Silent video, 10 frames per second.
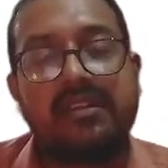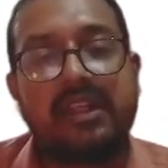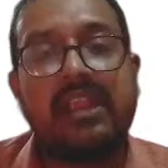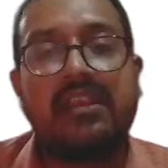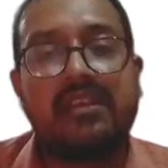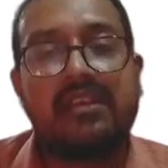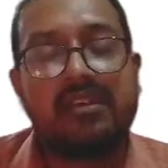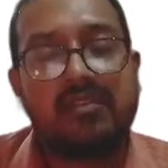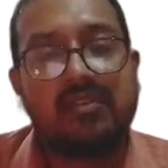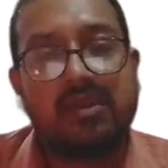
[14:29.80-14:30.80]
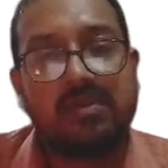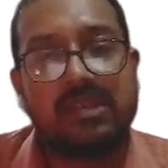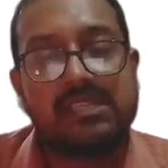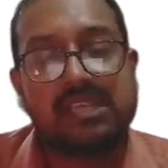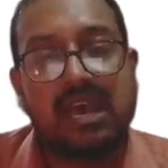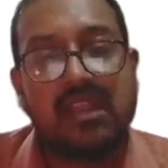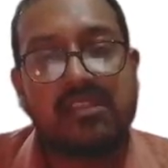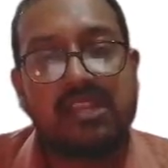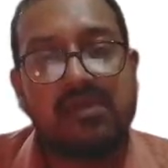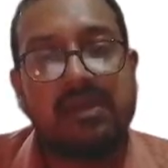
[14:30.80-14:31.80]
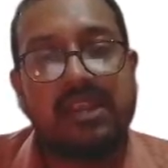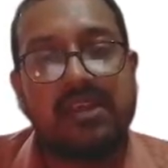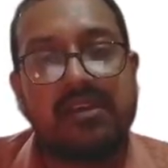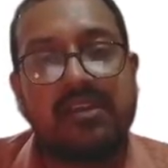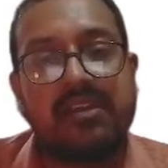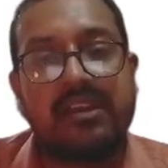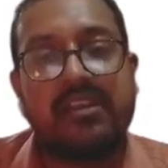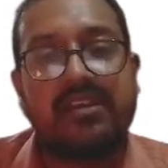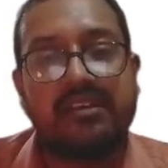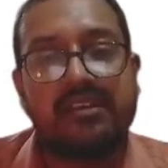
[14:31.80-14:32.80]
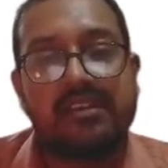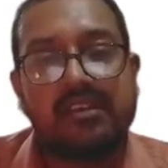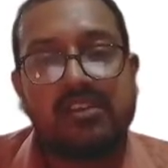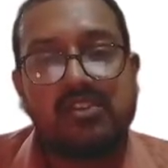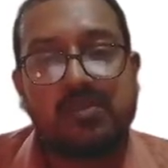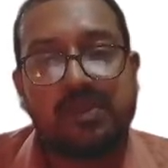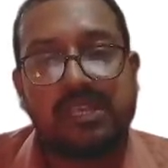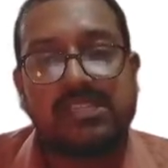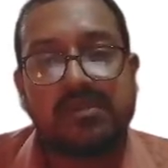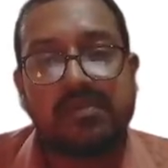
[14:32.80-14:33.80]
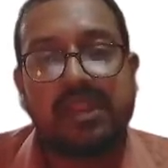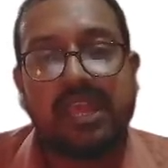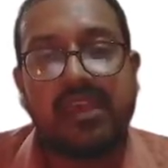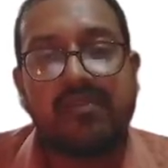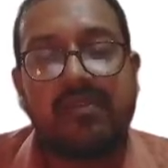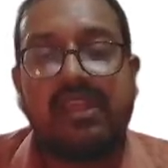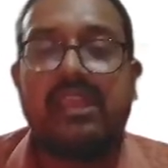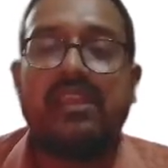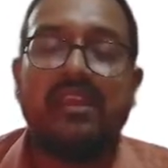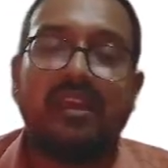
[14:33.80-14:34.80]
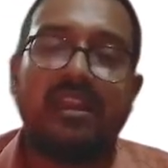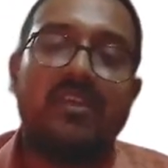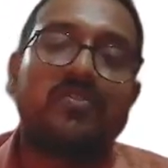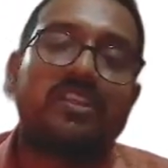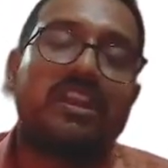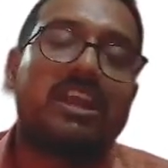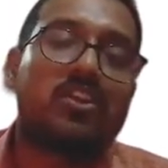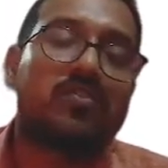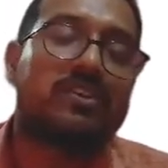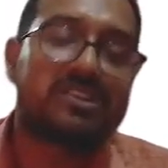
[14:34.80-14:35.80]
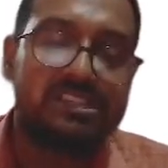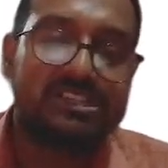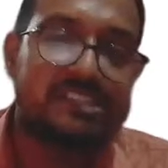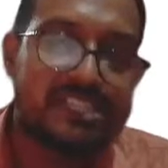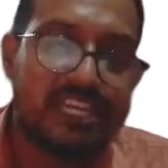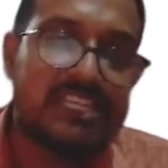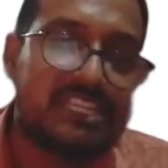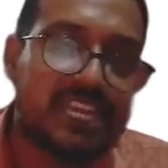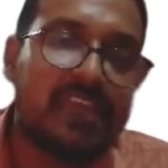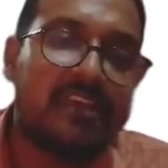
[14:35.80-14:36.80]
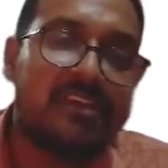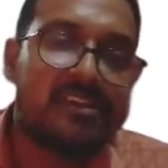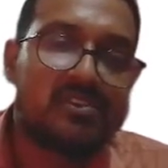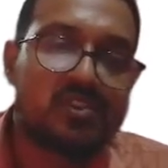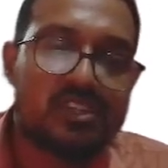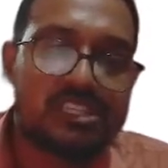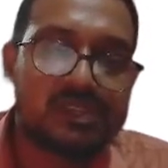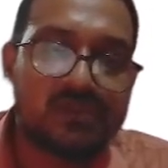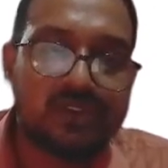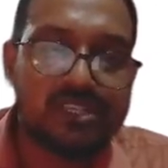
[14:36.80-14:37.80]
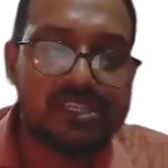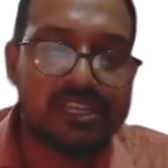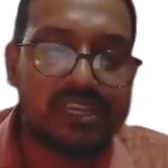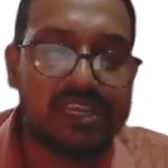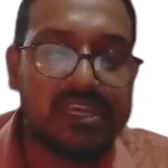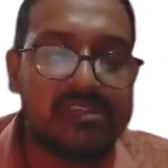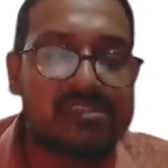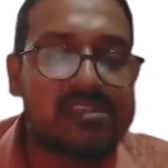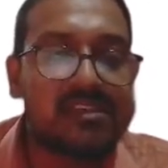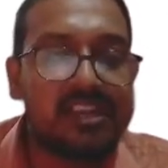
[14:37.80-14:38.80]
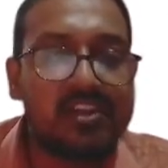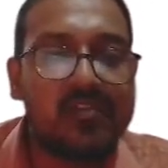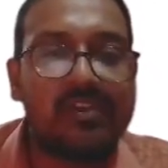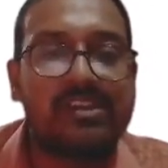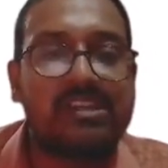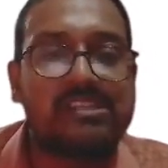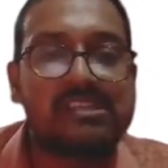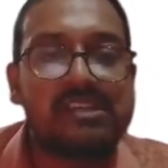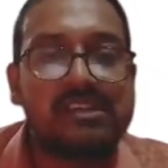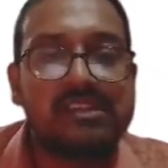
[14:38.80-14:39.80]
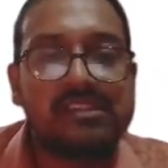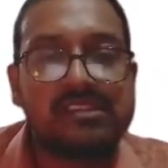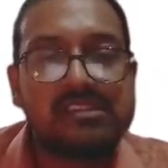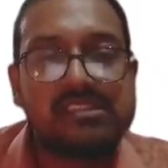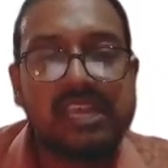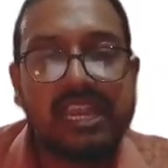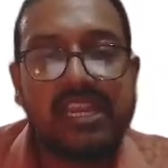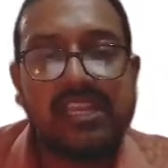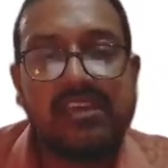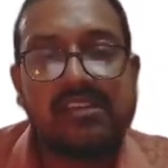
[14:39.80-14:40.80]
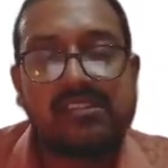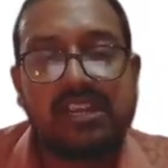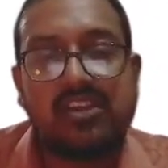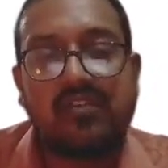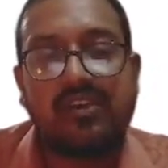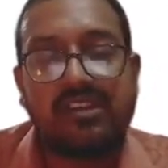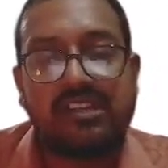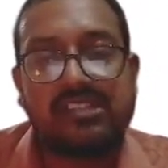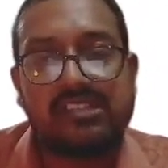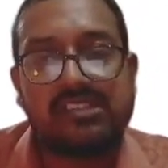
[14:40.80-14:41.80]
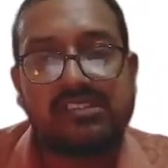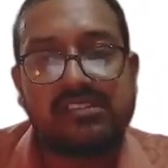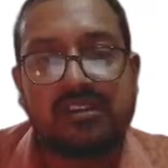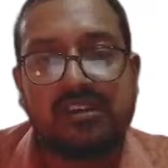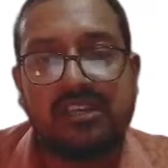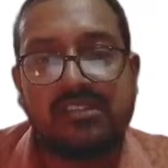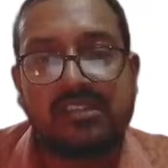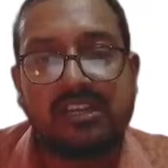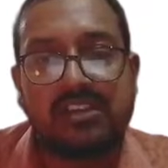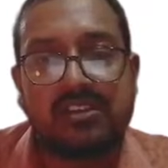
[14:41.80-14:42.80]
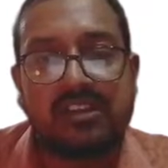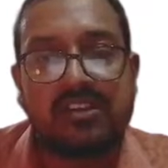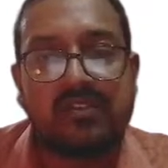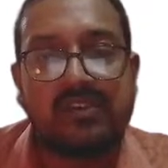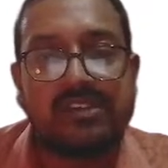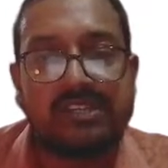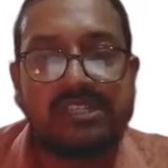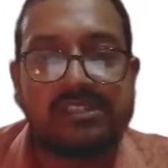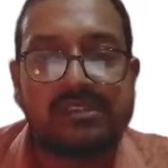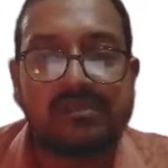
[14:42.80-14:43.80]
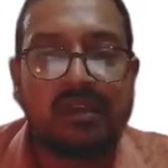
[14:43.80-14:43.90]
right? 1 plus R3 by 100. So please remember, every year if the rate of interest is changing, so this is first year's rate of interest, this is second year's rate of interest, this is third year's rate of interest.